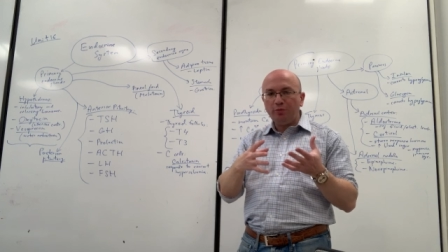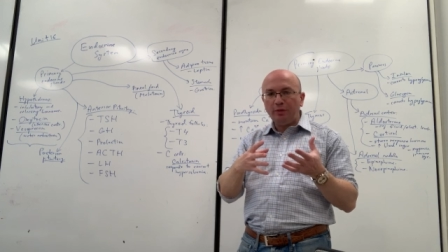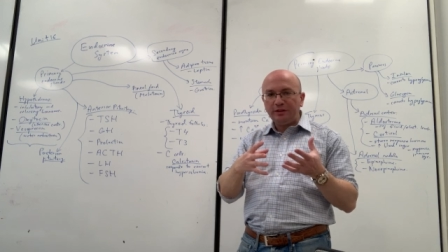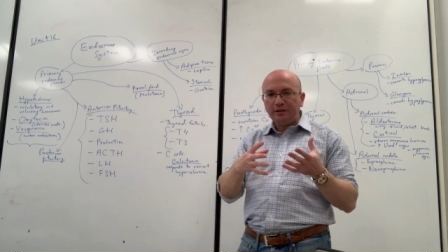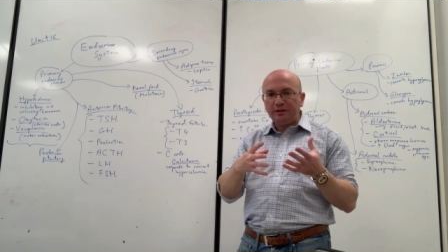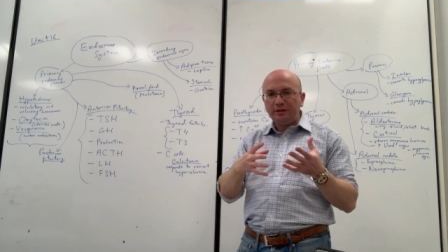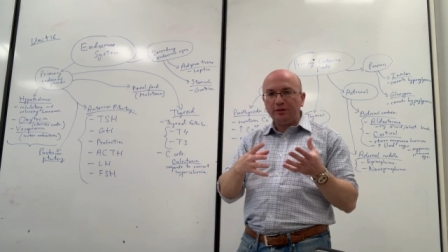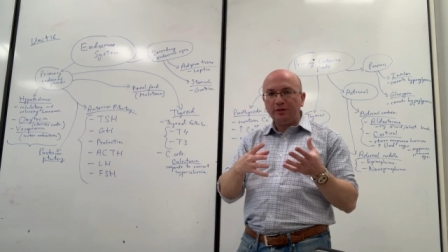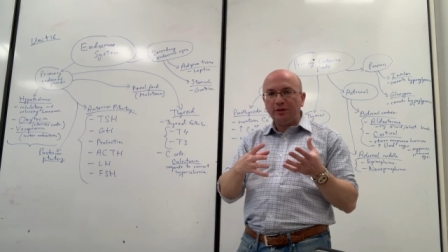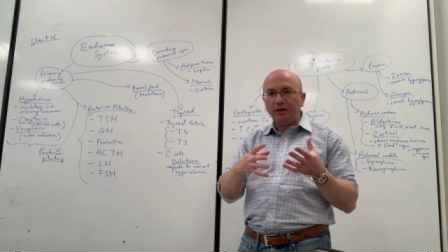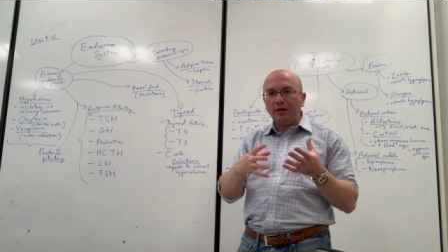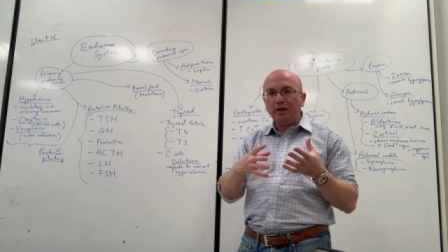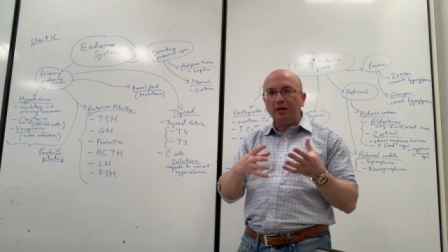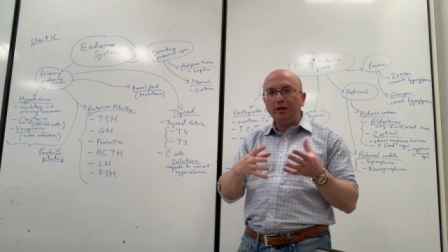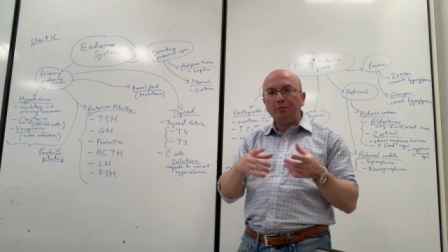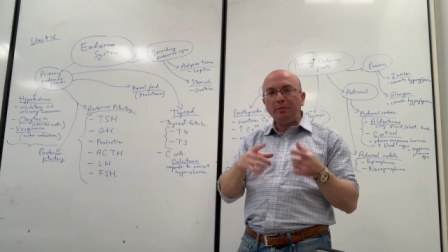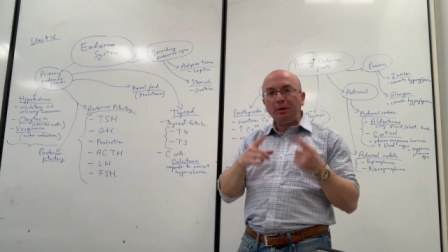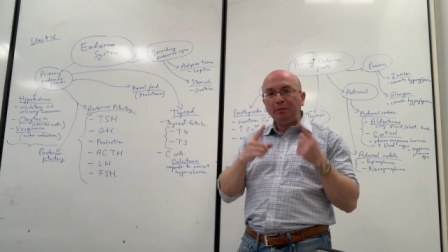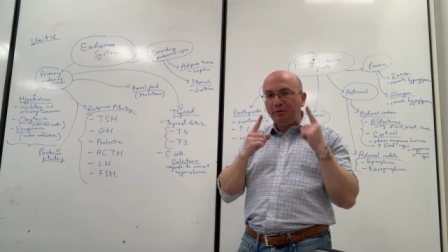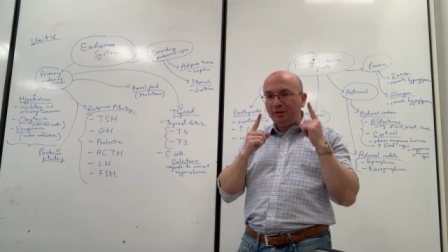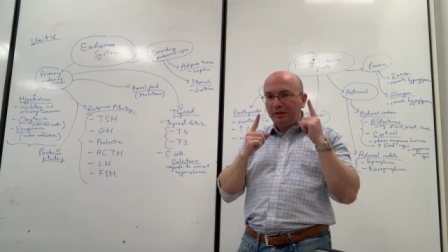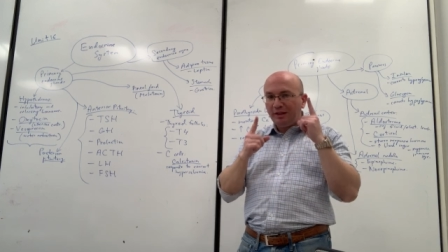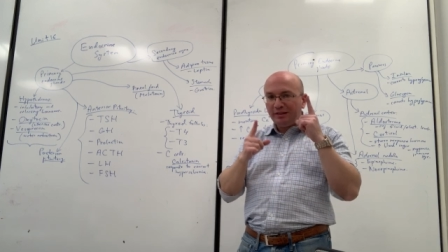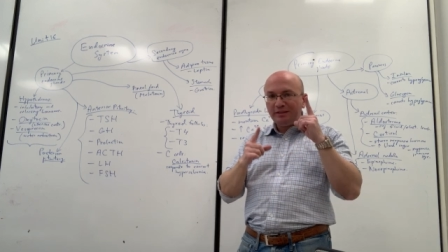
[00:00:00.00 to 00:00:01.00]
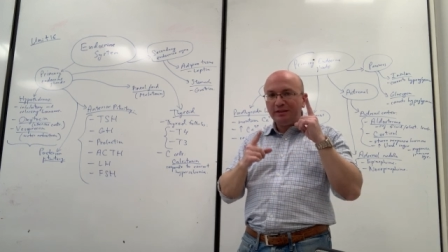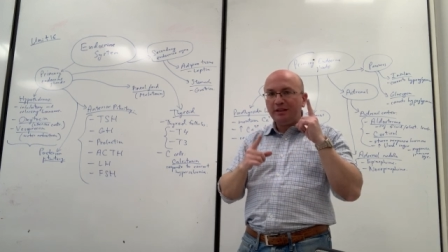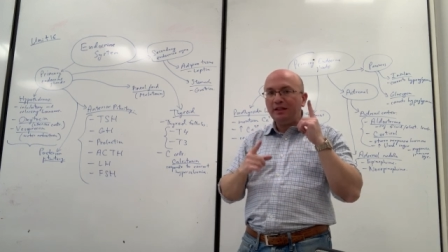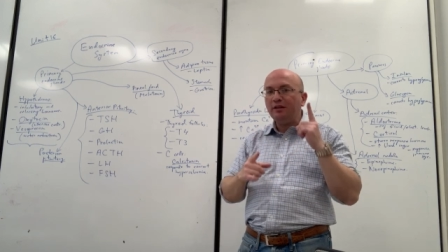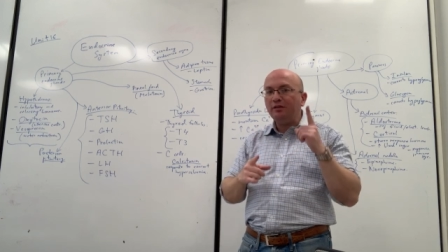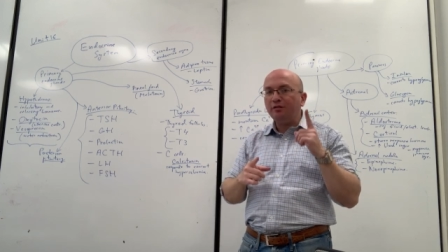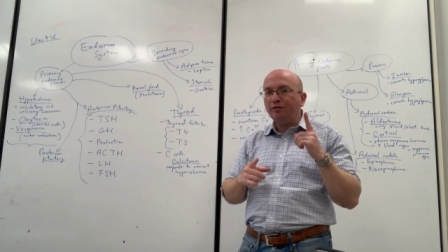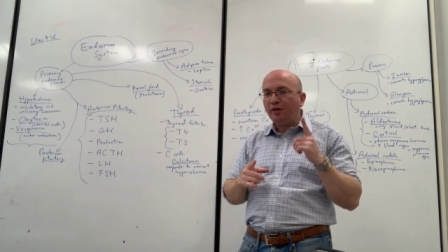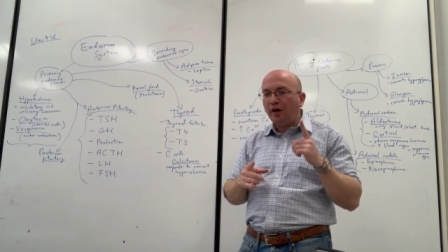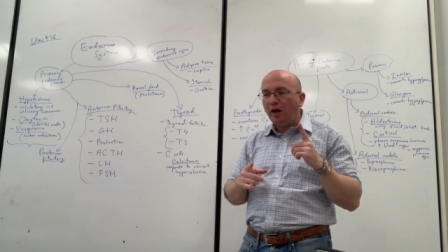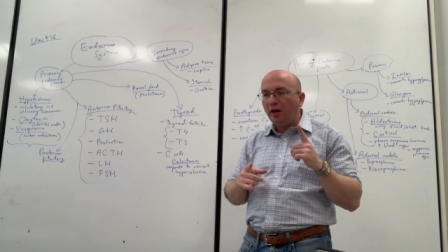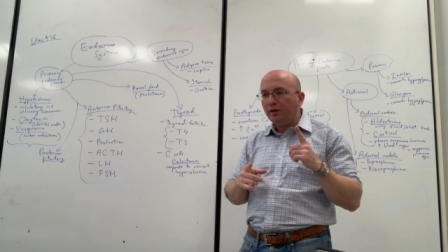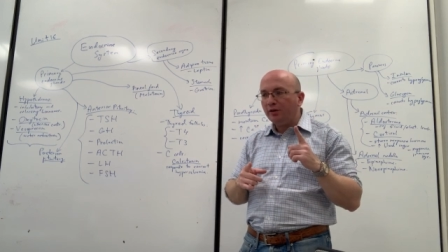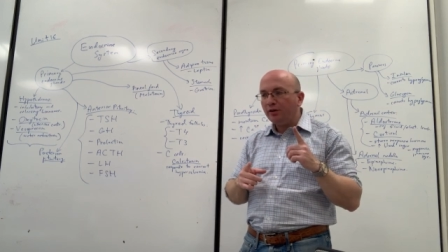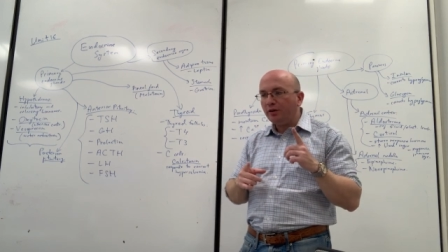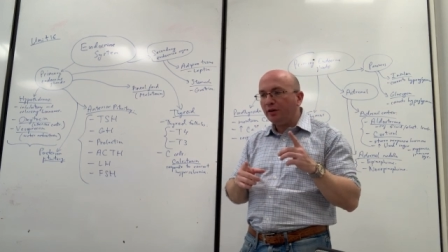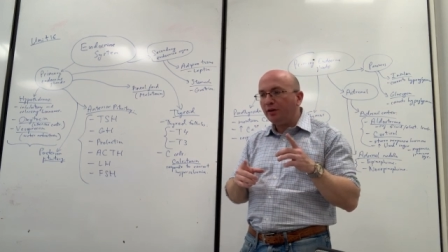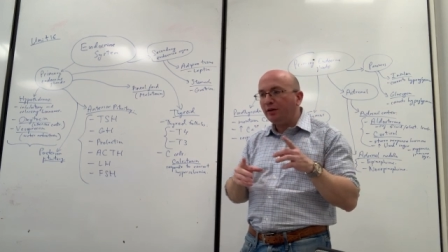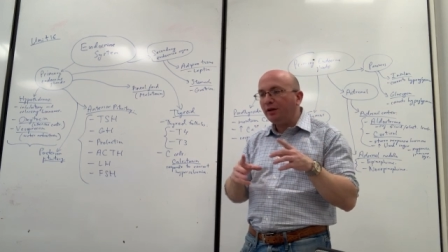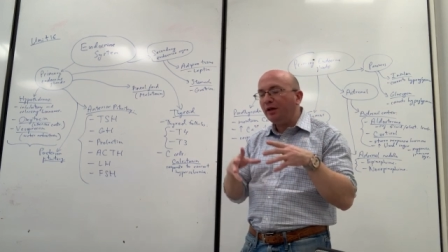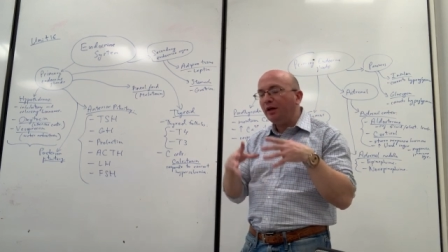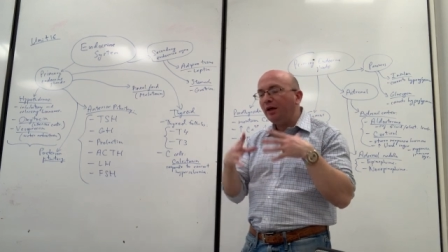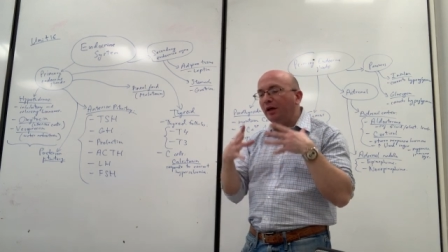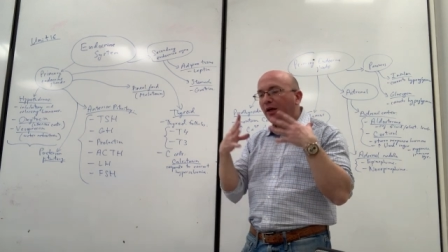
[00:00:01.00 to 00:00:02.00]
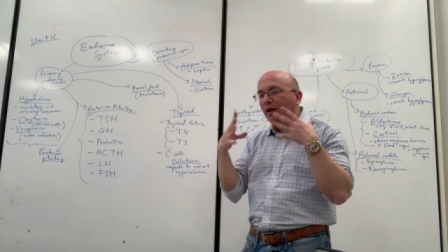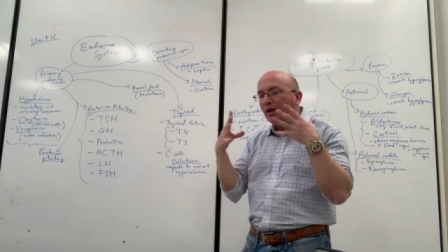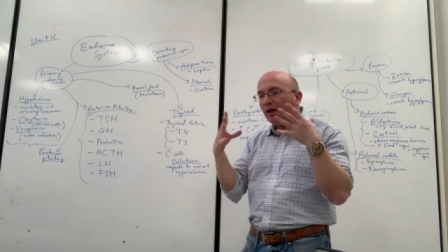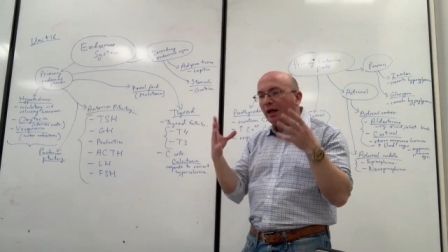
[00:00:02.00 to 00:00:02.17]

muscle there, remember that's involuntary,